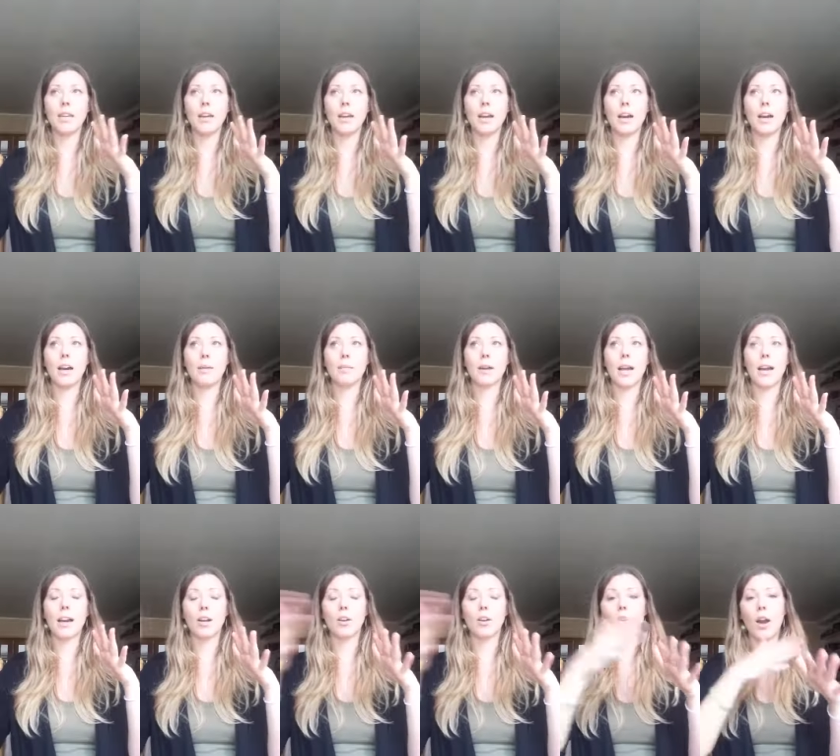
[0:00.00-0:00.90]
um,
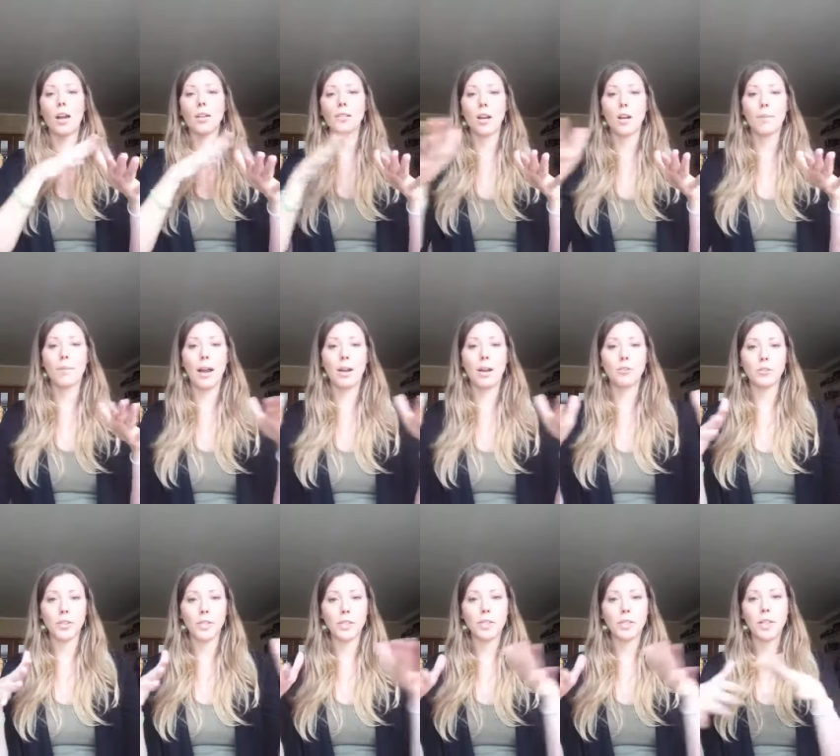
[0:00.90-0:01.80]
kind of cross our
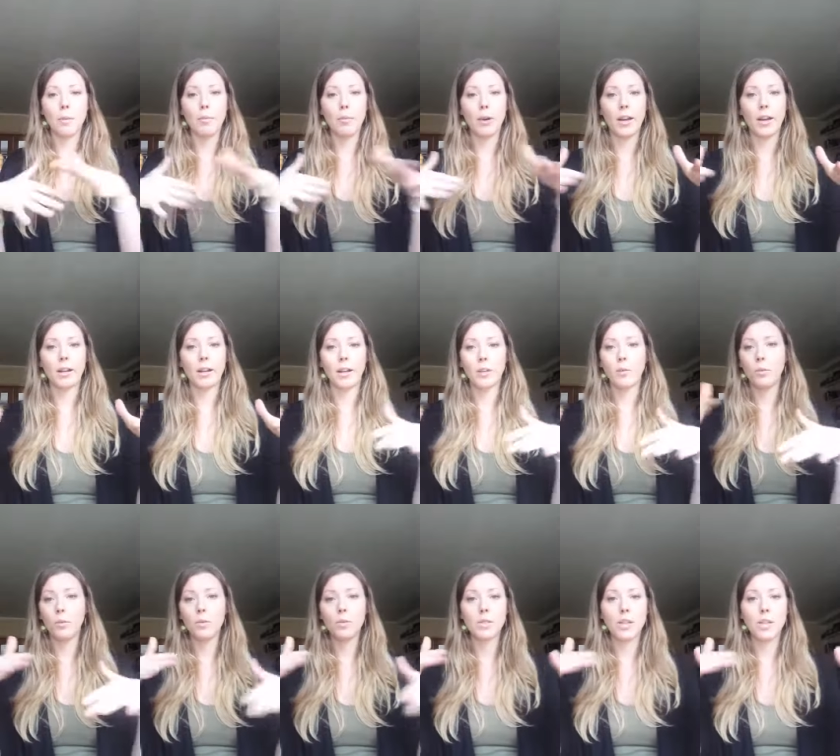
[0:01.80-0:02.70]
boundaries somewhere
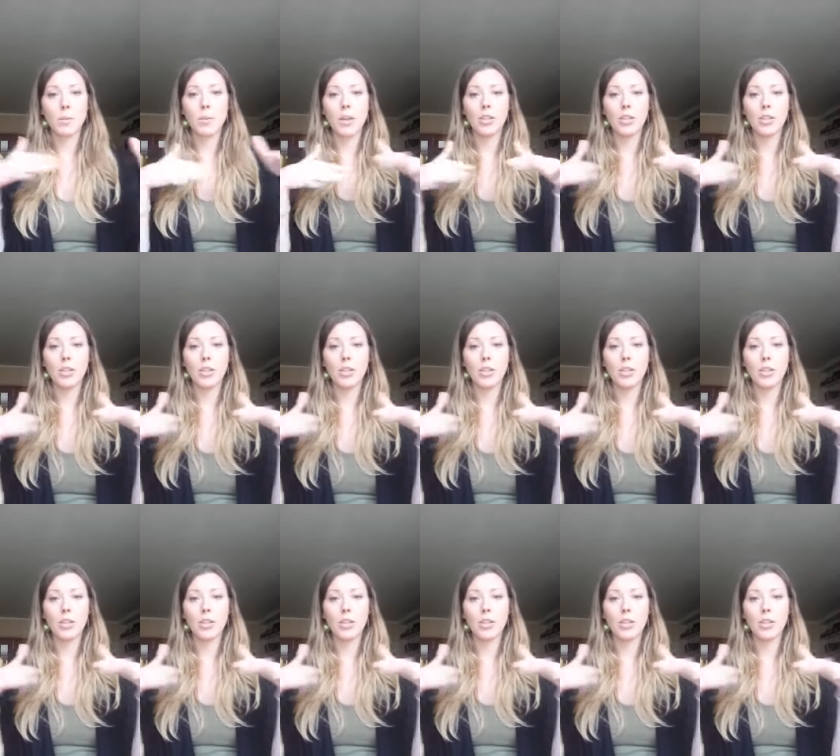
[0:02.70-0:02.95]
in some way,